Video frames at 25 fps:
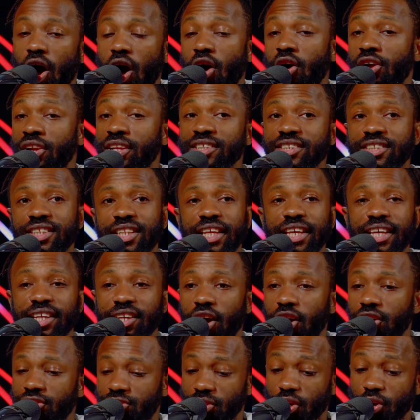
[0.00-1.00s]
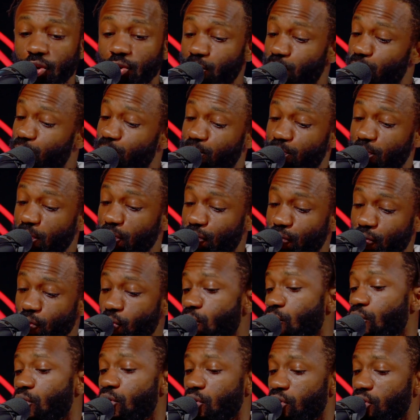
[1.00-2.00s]
Honestly, so
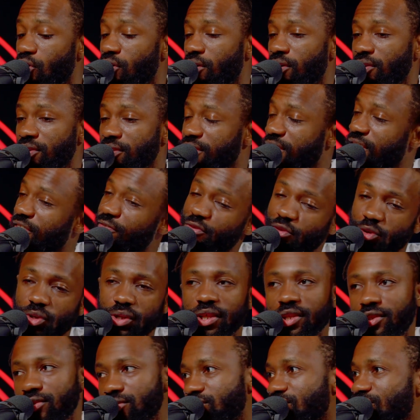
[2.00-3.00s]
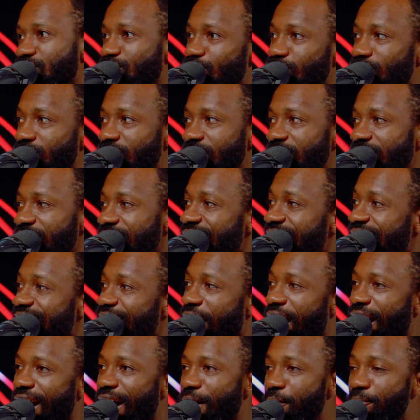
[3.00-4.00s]
before, I'll give you a little story.
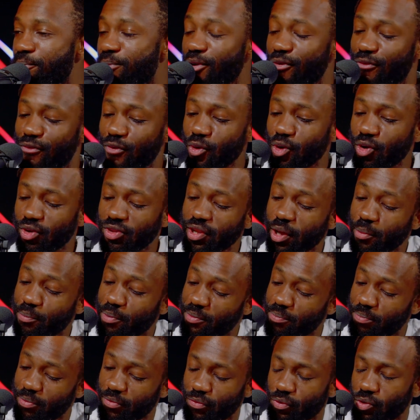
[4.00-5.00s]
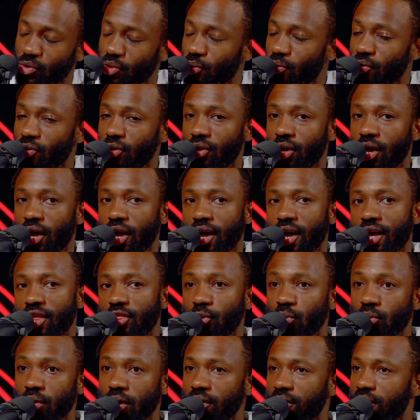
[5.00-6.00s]
Before
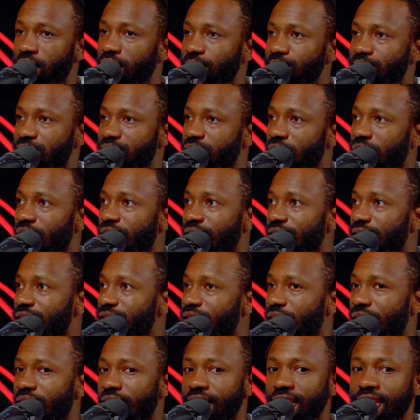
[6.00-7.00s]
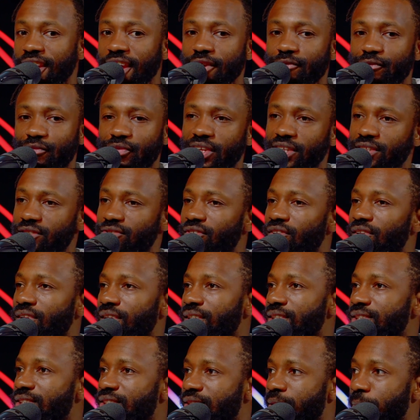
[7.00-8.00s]
the World Cup started, Netflix
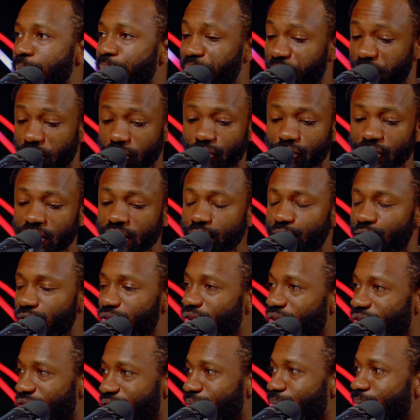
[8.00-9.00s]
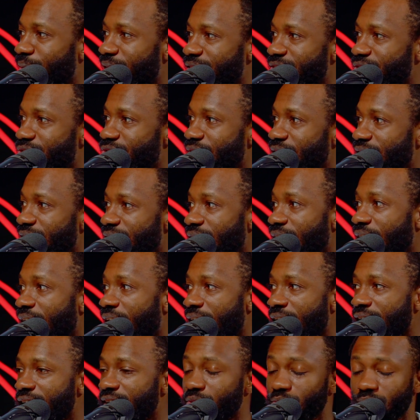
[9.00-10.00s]
released the FIFA documentary,
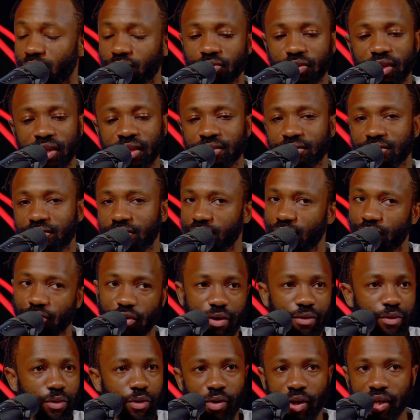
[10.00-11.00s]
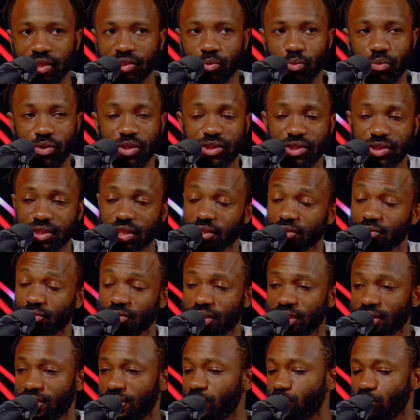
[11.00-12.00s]
and it's, for anyone who hasn't watched it, it's
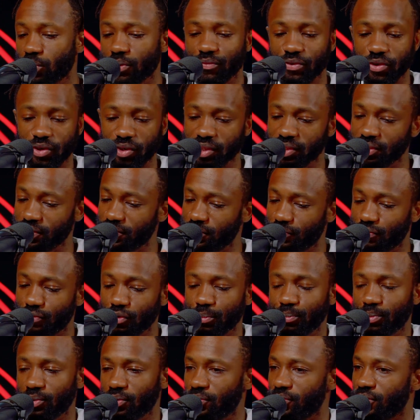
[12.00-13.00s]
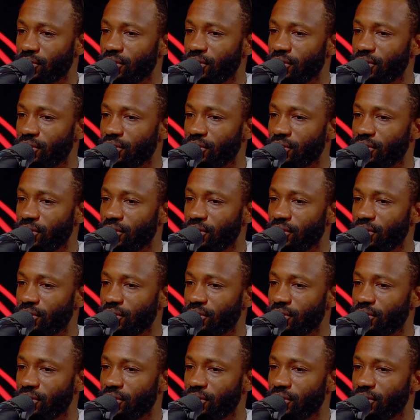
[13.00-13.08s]
really good, whether you're into football or